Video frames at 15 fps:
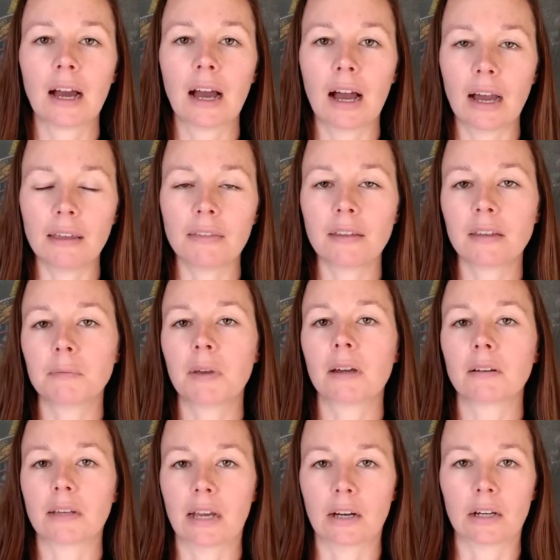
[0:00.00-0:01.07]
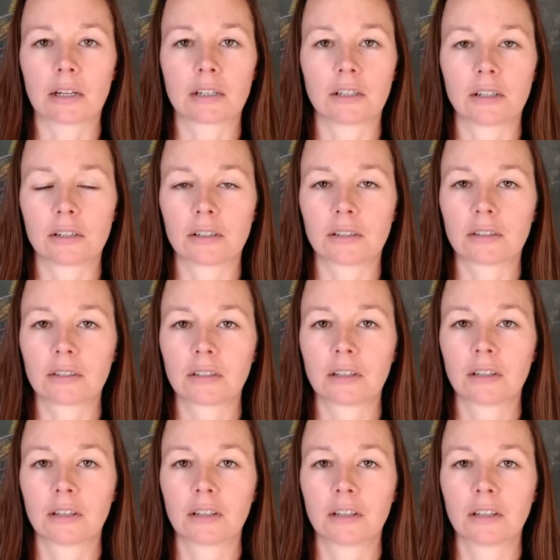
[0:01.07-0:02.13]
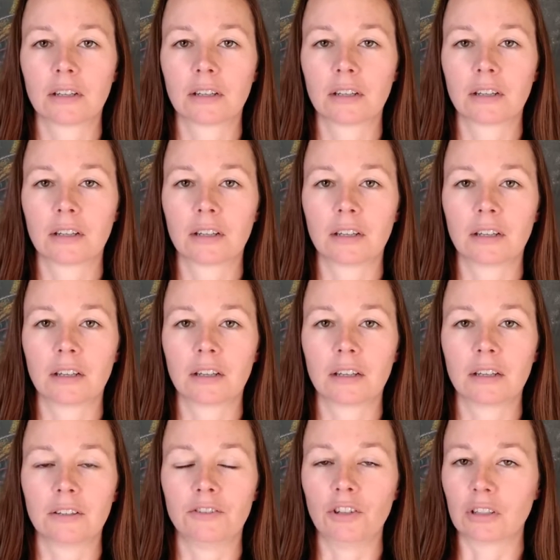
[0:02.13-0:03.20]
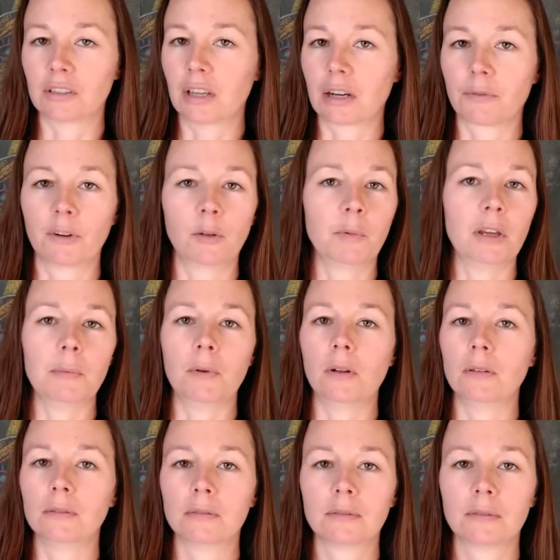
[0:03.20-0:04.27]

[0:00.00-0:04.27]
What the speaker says: I think about characters just like real people.